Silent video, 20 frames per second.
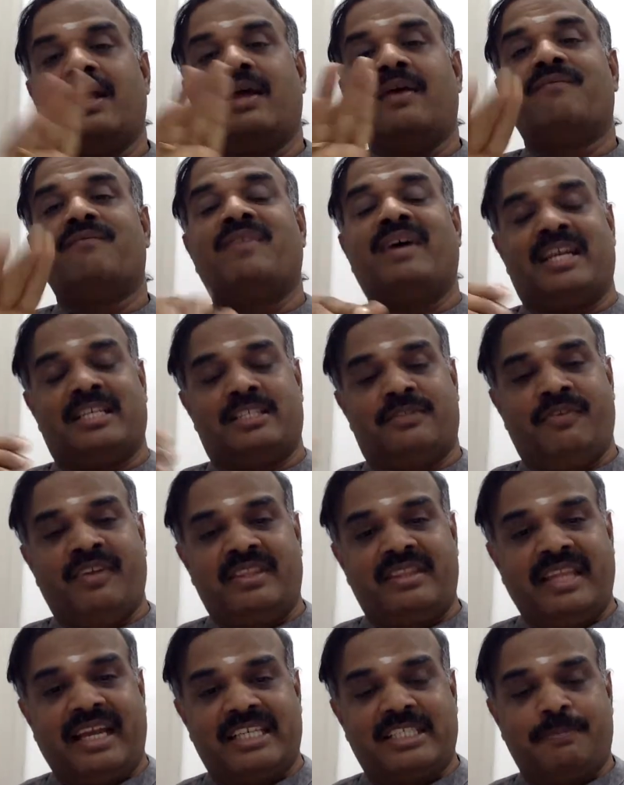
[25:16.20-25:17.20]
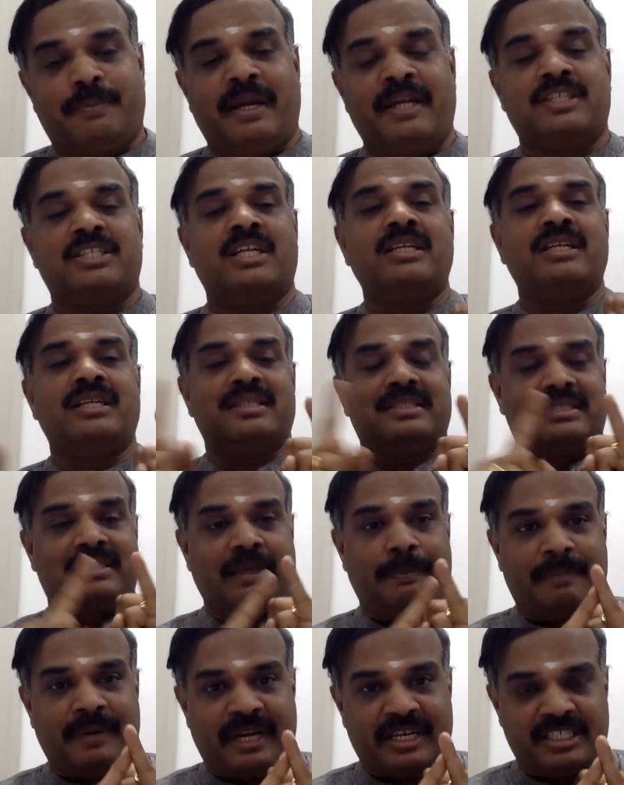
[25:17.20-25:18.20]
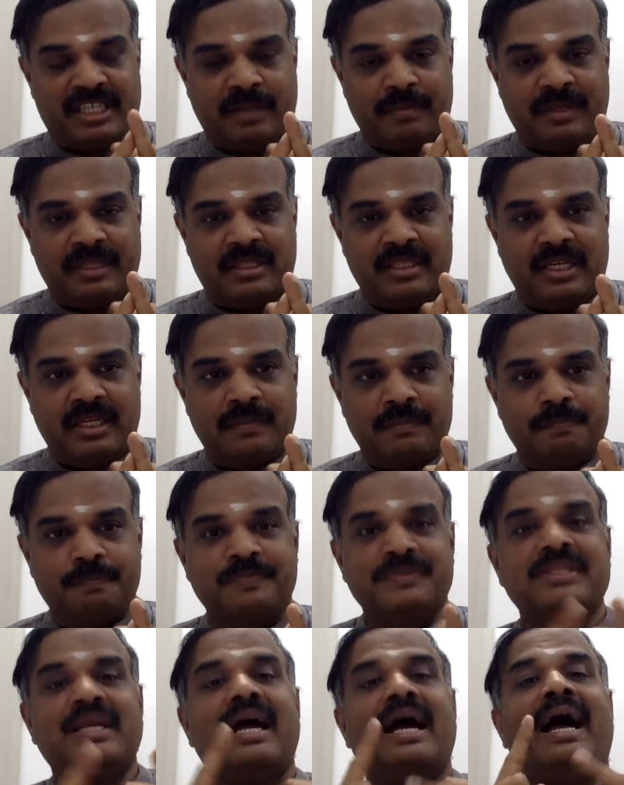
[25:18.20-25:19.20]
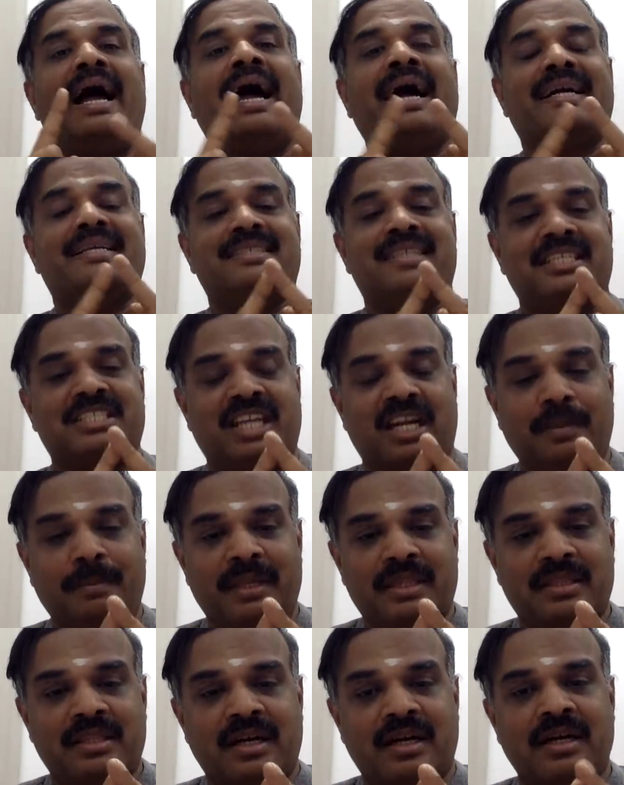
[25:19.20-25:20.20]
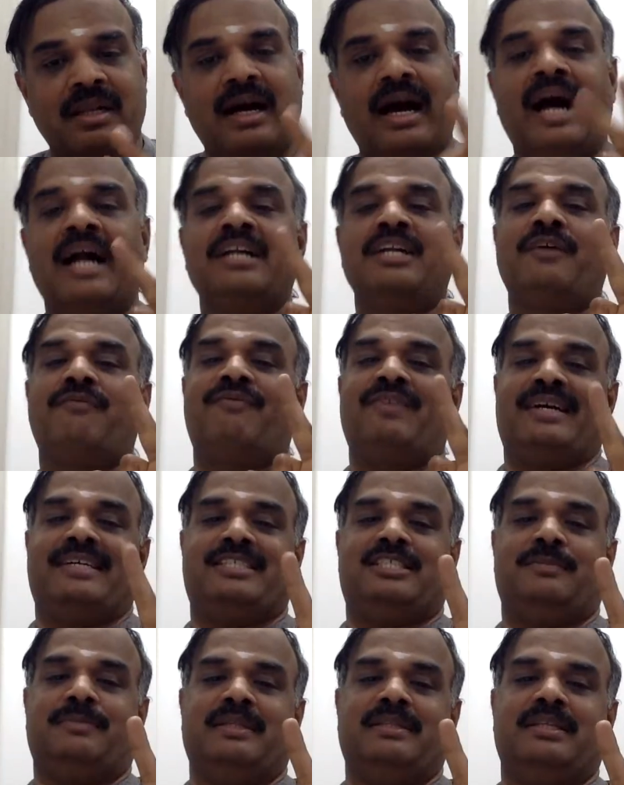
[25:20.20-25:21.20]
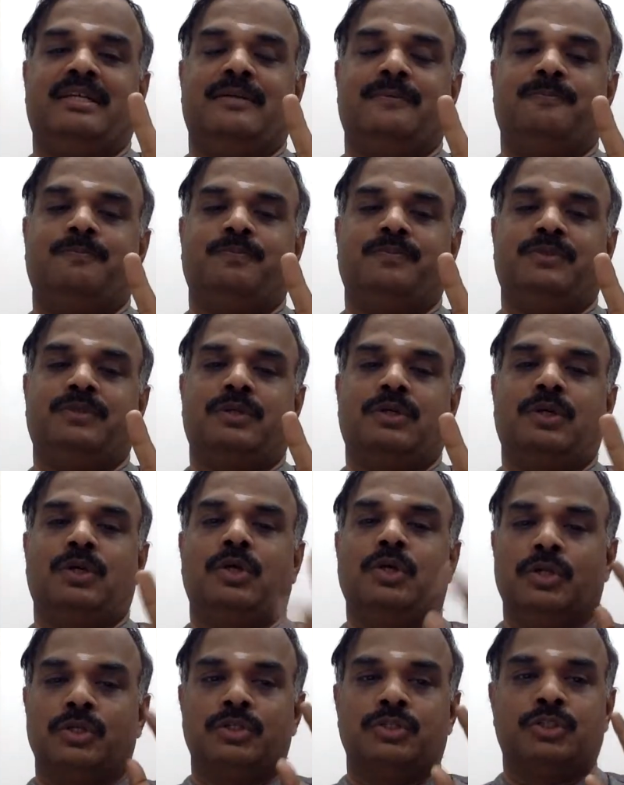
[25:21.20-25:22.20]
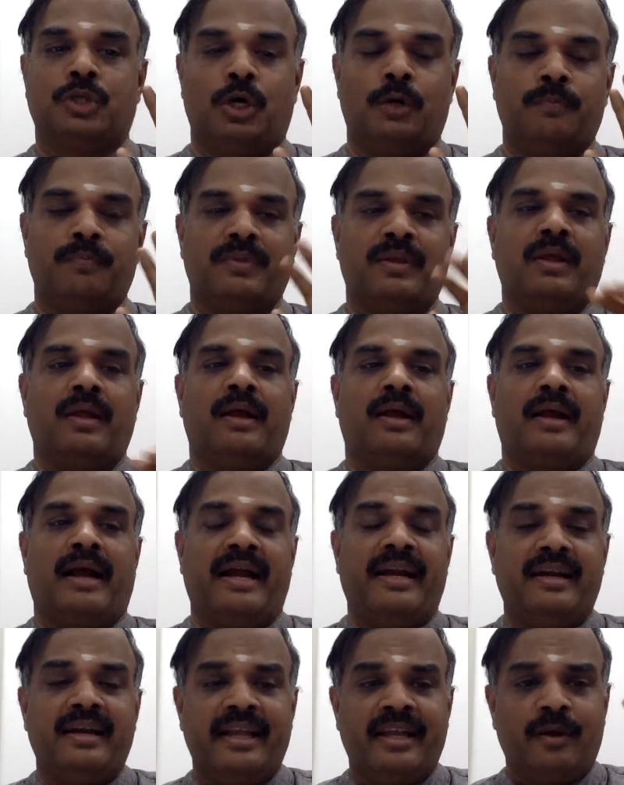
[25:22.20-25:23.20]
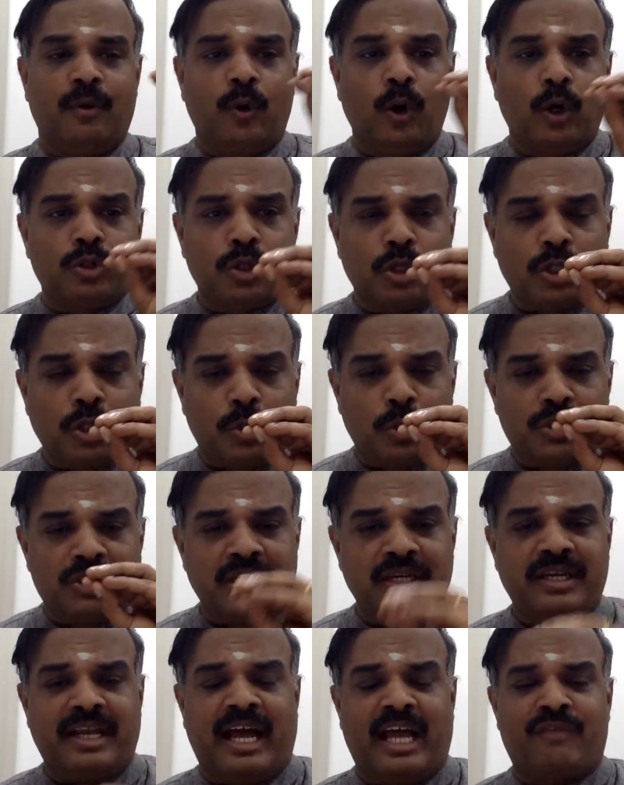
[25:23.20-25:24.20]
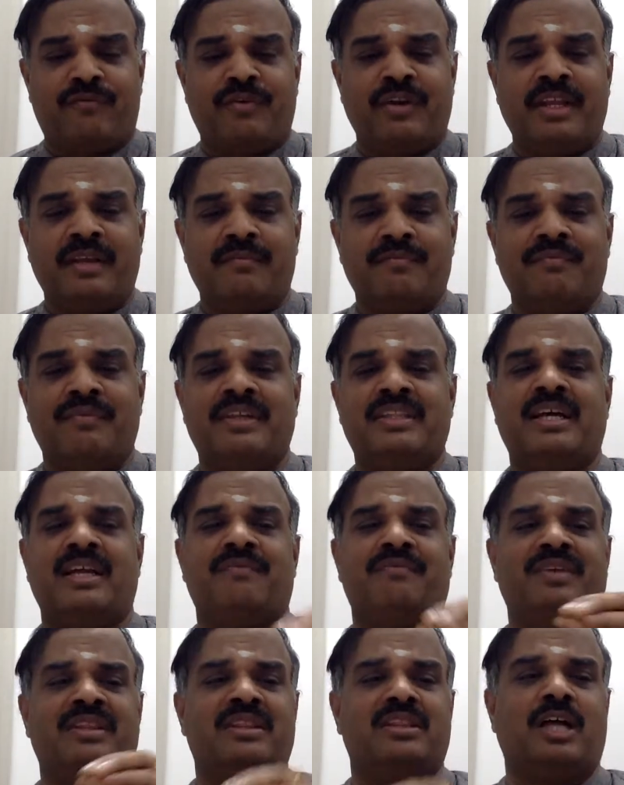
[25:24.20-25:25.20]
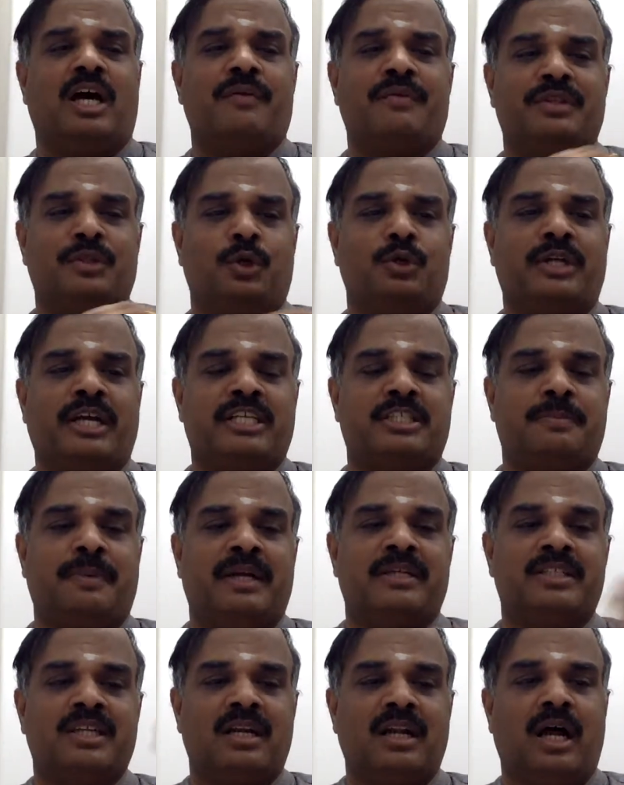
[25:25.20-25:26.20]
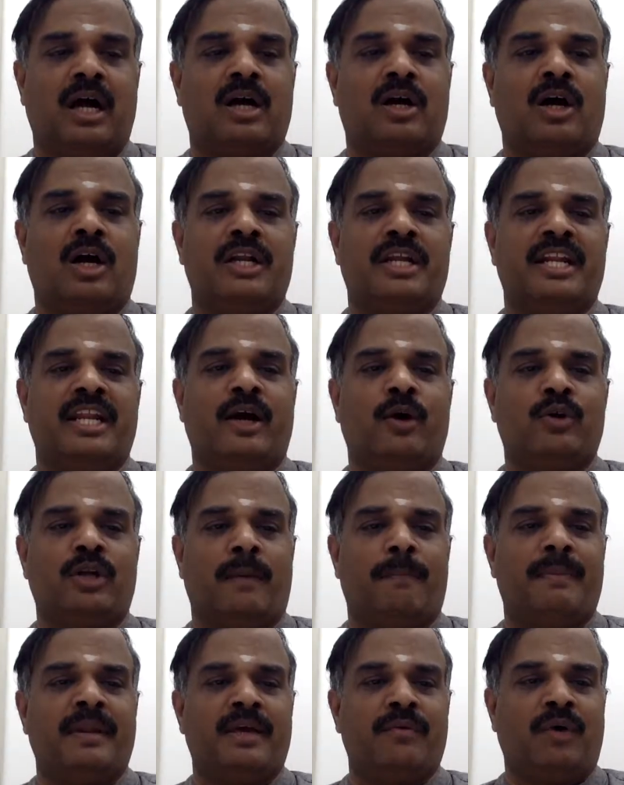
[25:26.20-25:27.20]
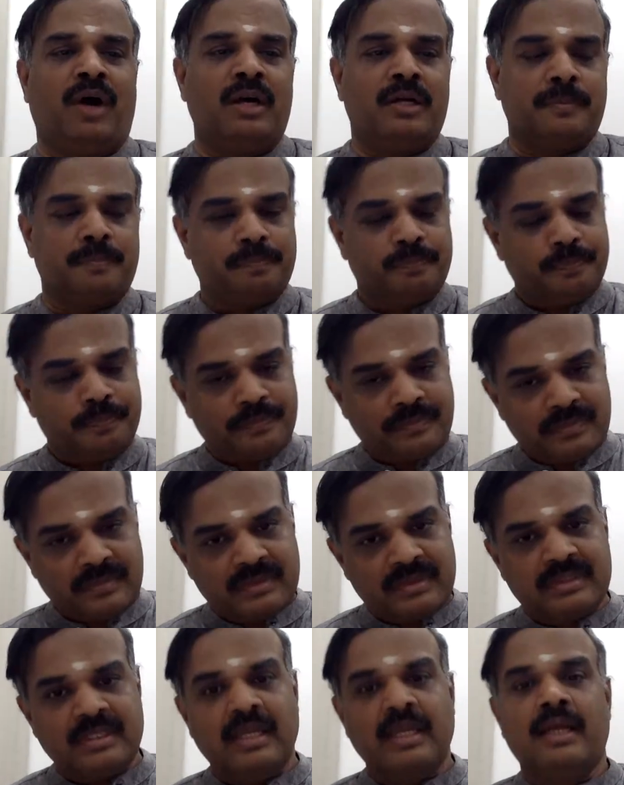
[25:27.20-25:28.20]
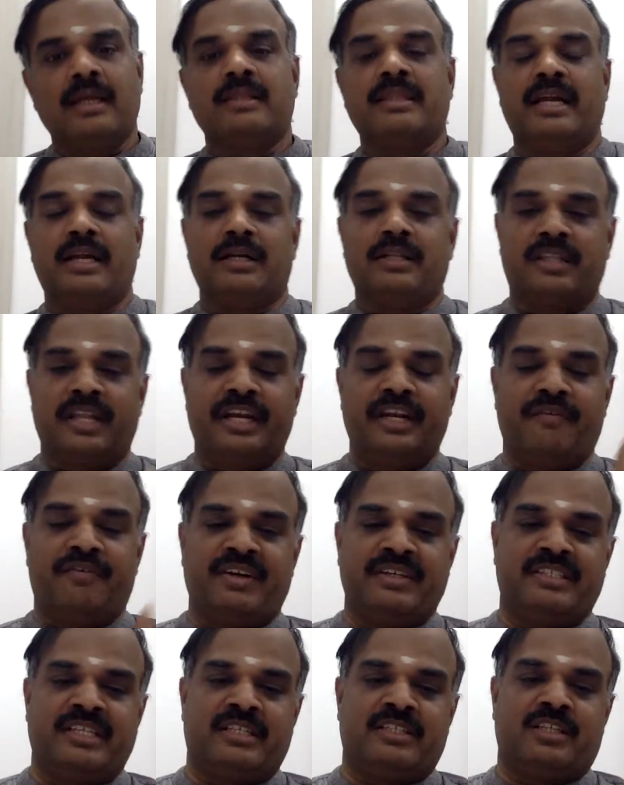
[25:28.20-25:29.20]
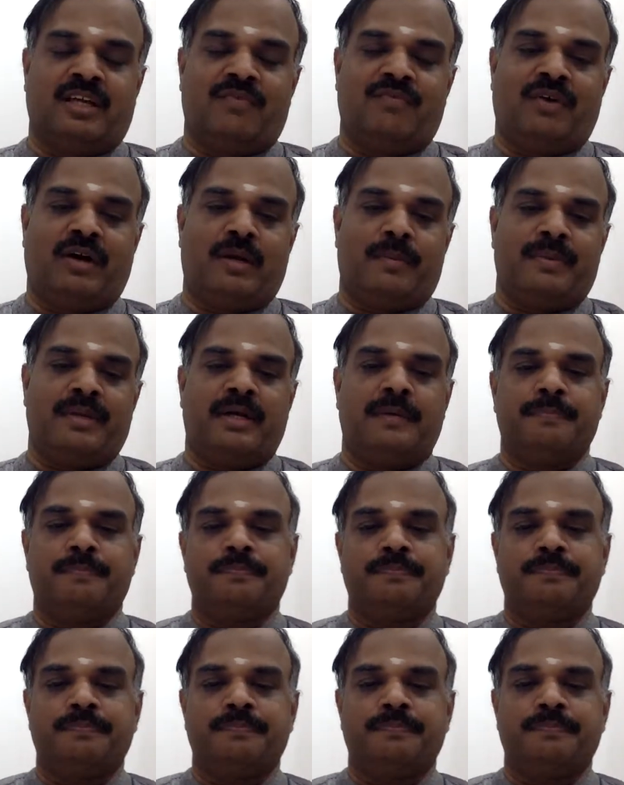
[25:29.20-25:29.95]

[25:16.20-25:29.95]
Whereas with expansion, separation method, accession method, and flux method. So kindly go through the question carefully, whether with or without expansion. Accordingly, you have to apply what? The three different sets of formula.